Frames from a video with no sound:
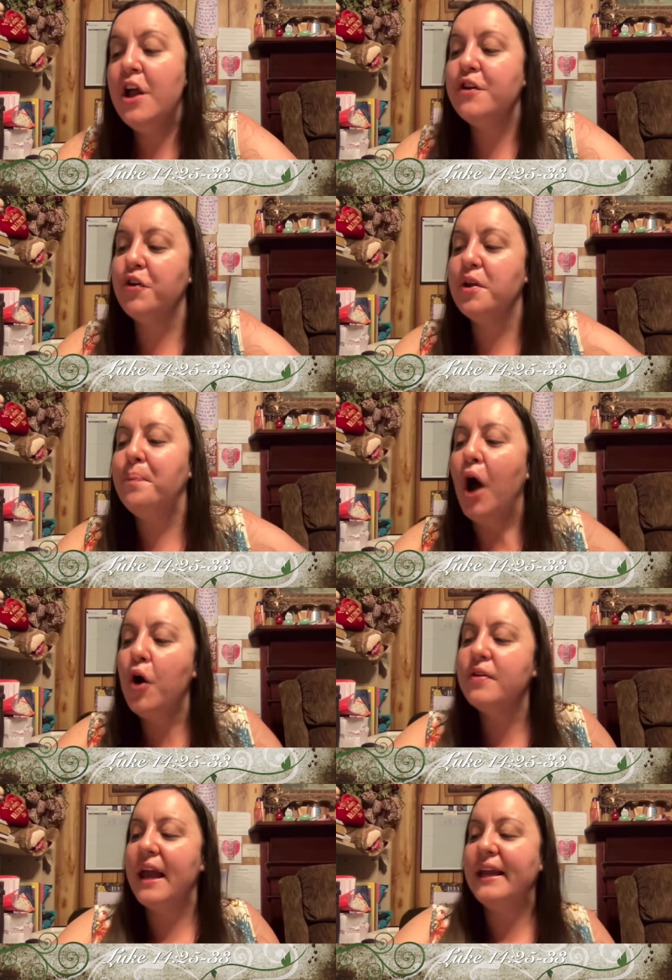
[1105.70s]
So
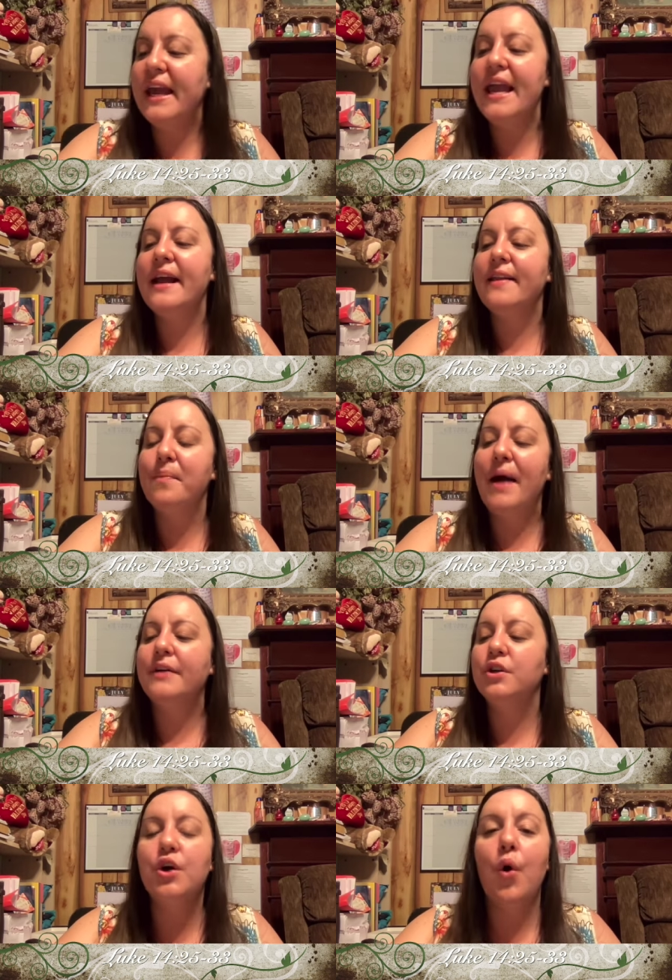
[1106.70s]
suppose a king is about
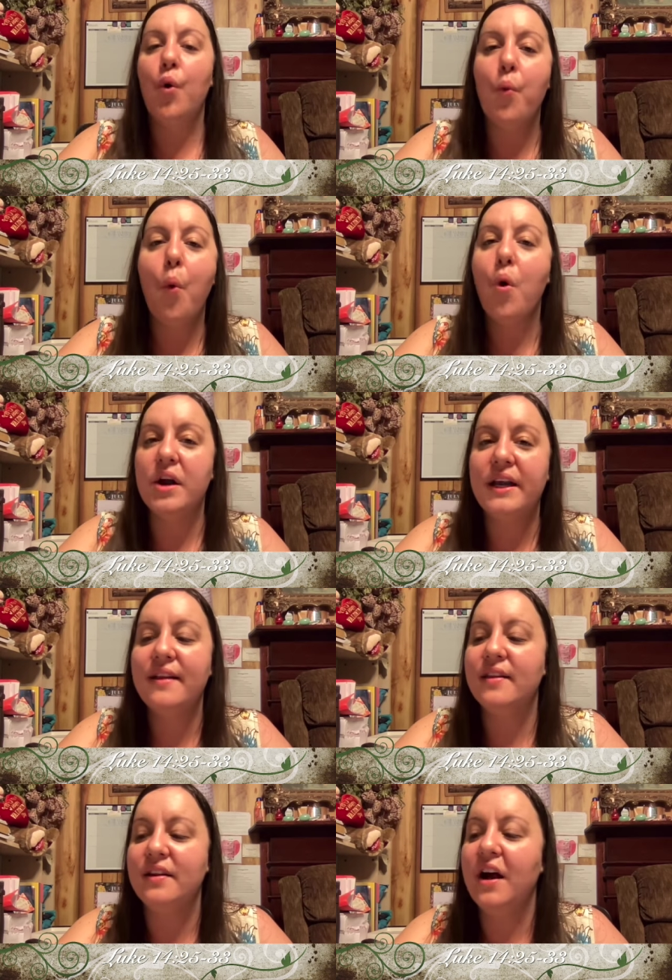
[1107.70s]
to go to war
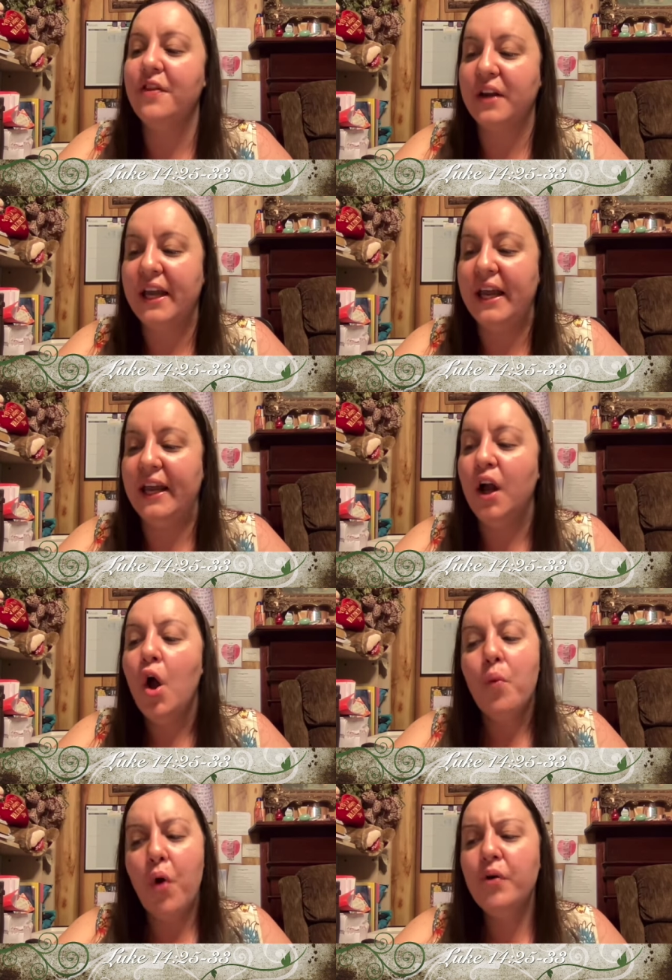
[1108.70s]
against another king.
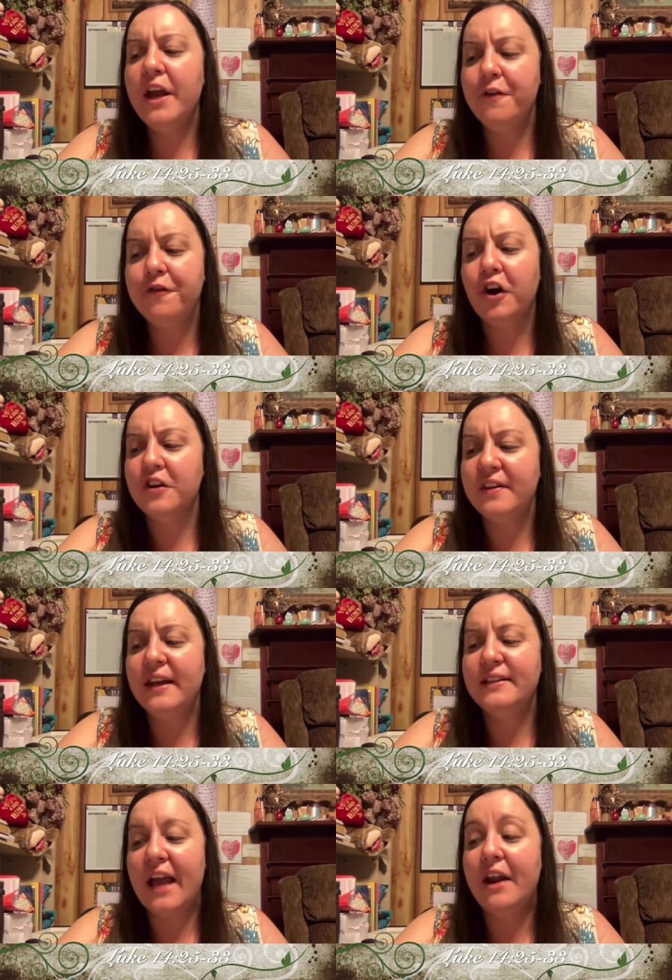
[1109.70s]
Won't he first
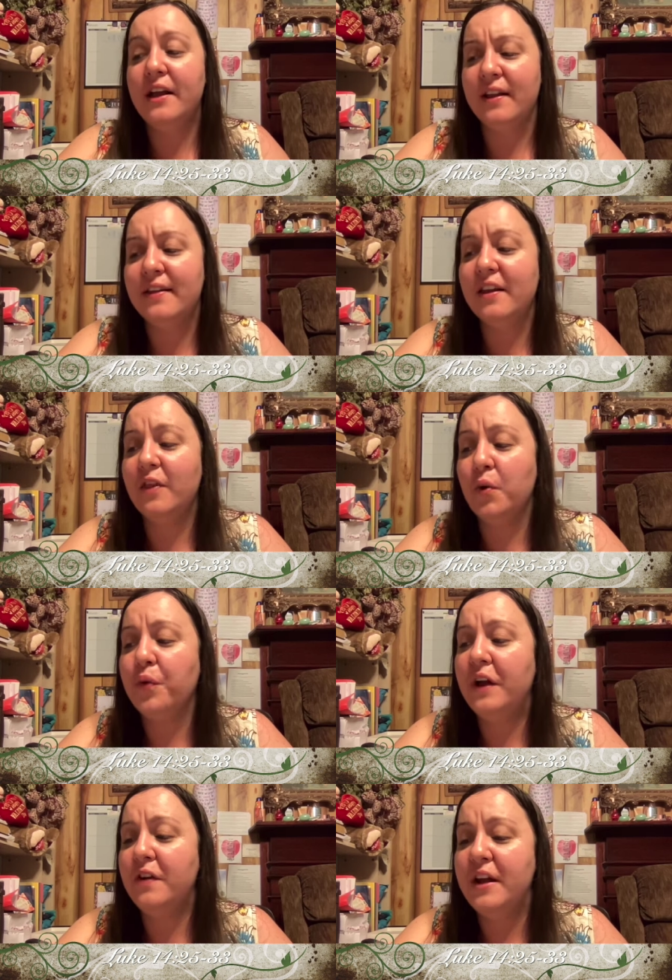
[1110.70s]
sit down and consider
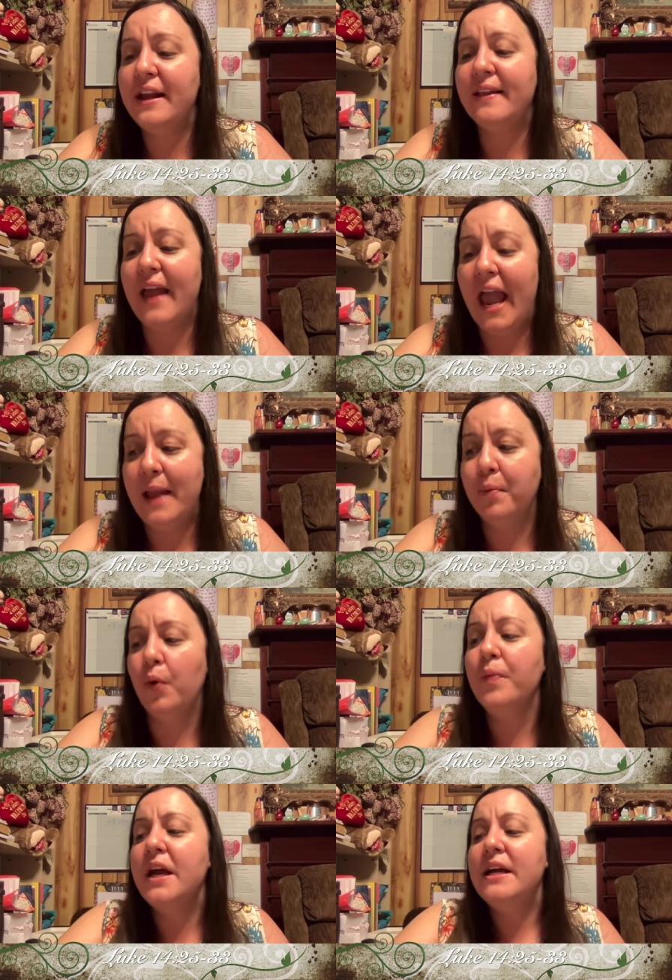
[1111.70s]
whether he is
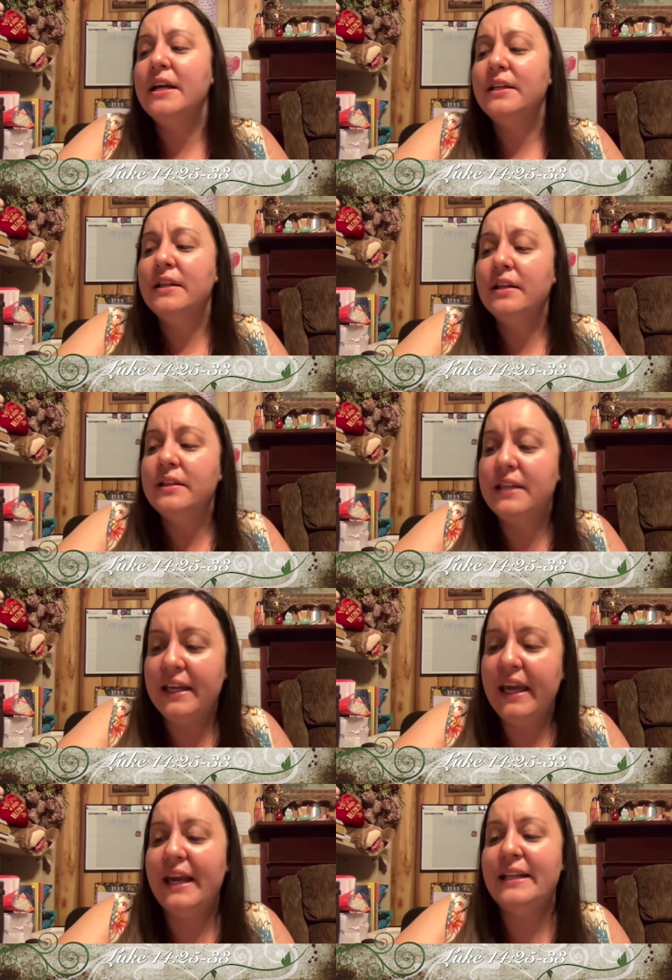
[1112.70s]
able to
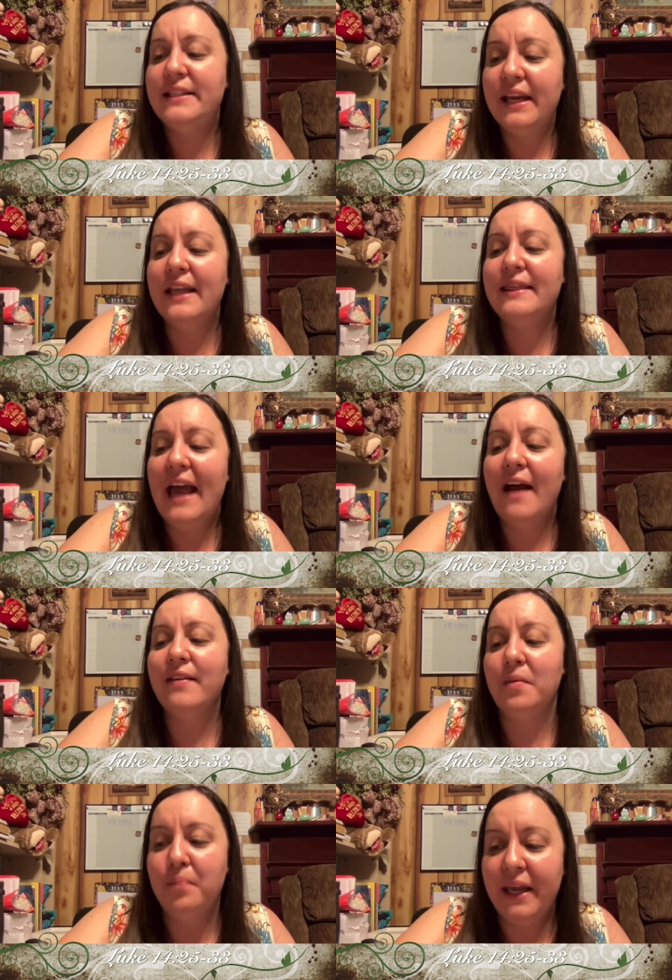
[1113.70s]
get
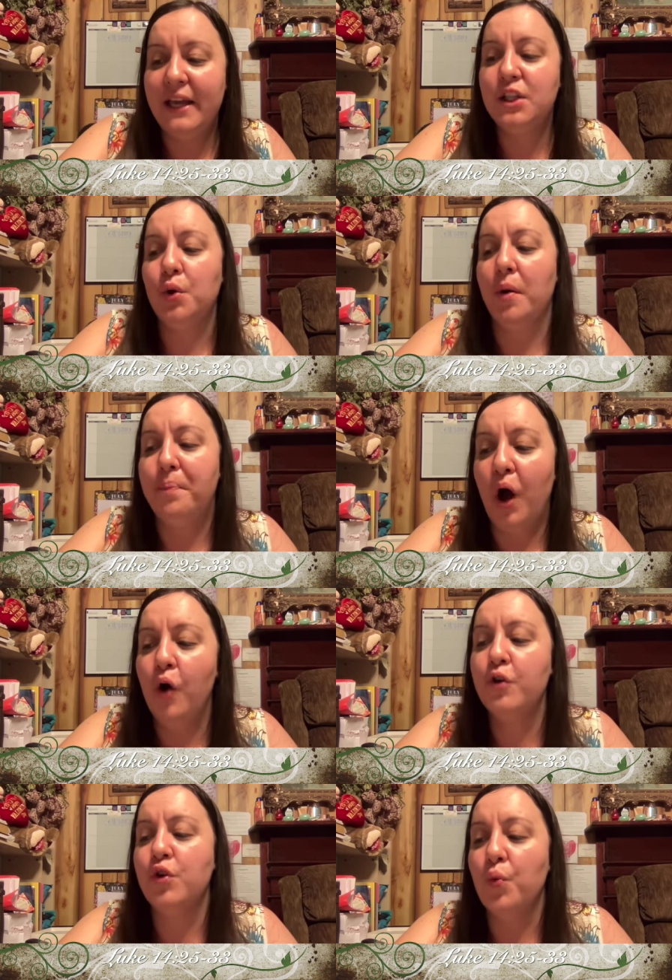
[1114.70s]
10,000 men to
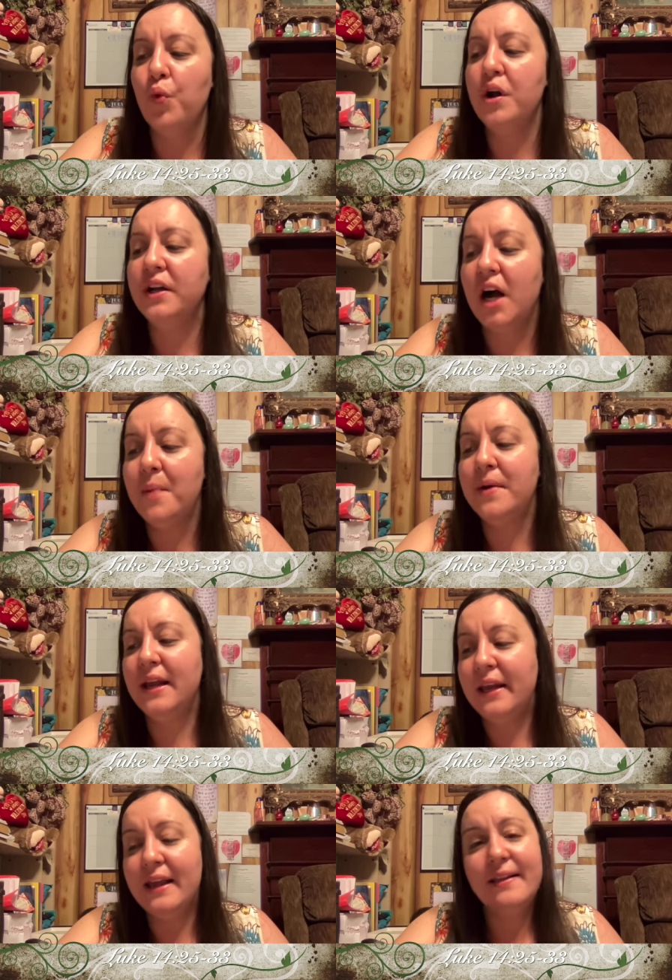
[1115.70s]
oppose the one coming
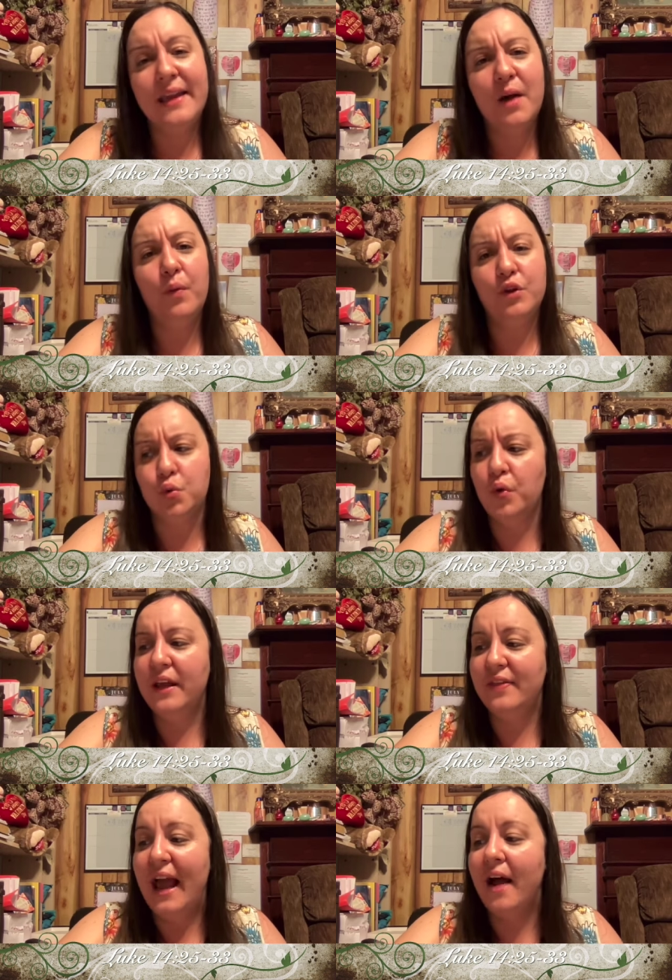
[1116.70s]
against him with
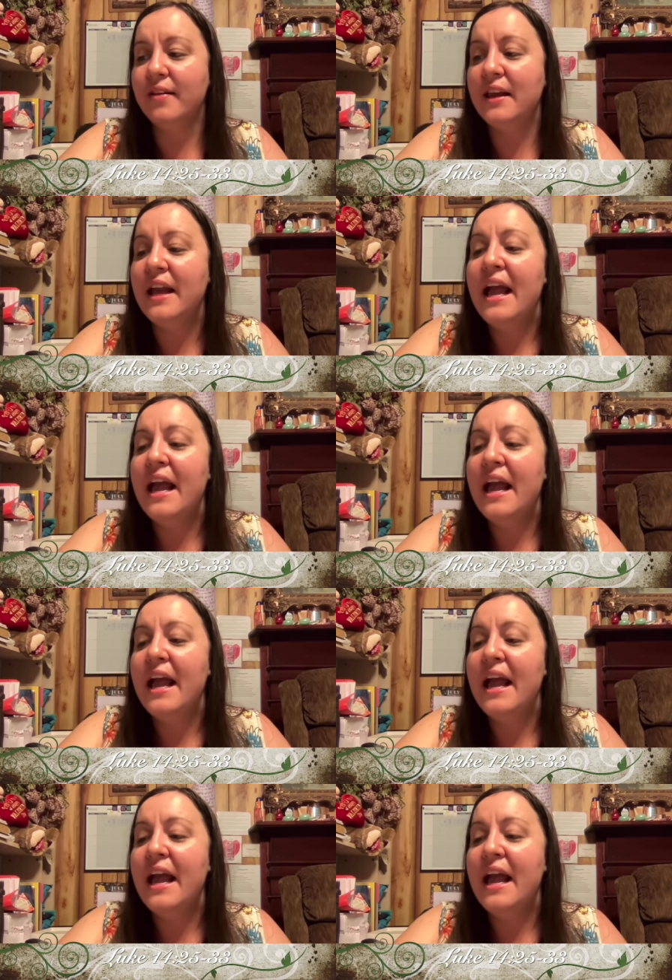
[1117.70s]
20,000.